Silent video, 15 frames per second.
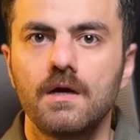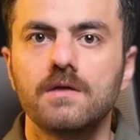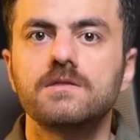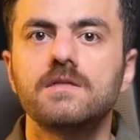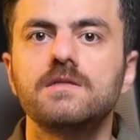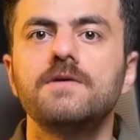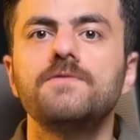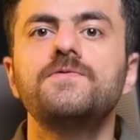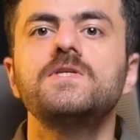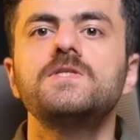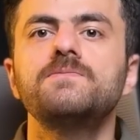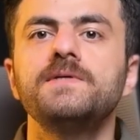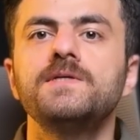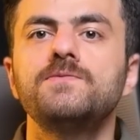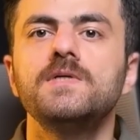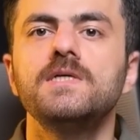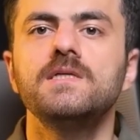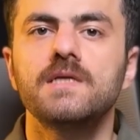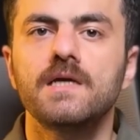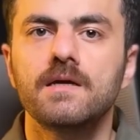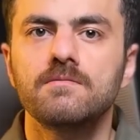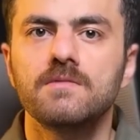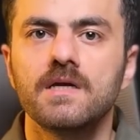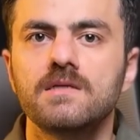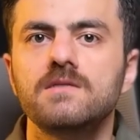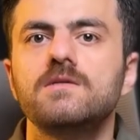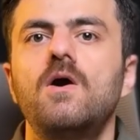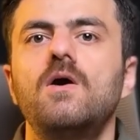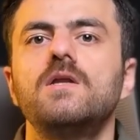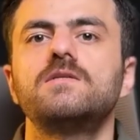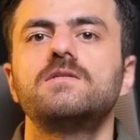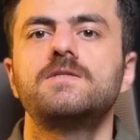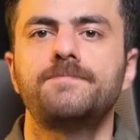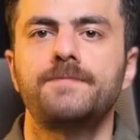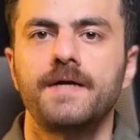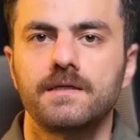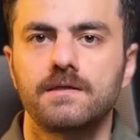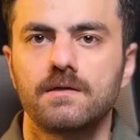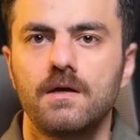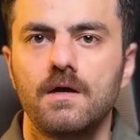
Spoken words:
The difference between them is called spread.